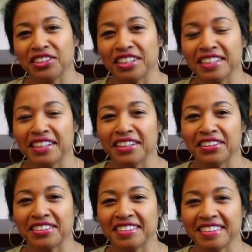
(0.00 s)
Talk to you
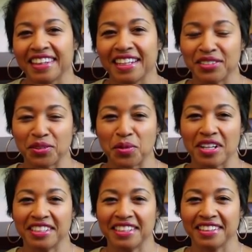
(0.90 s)
later. Thanks for
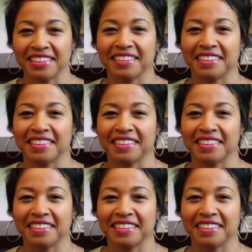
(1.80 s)
watching.